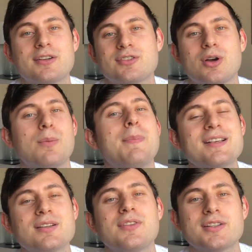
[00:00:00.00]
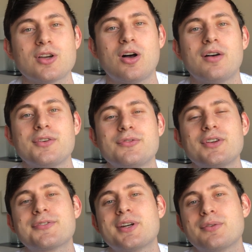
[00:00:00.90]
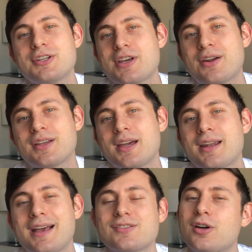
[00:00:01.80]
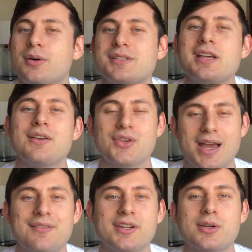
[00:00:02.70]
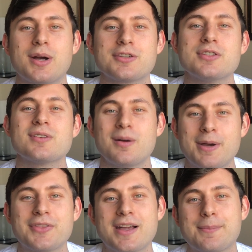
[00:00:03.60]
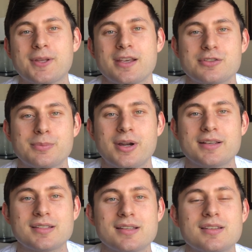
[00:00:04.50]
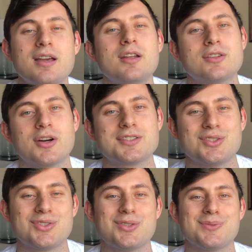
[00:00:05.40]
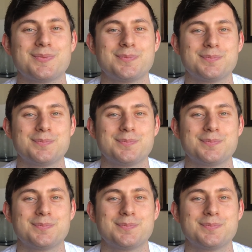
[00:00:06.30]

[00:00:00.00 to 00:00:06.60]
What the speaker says: So best of luck to all of you. Feel free to reach out again, as always, if you have any questions about the application process. Talk to you soon.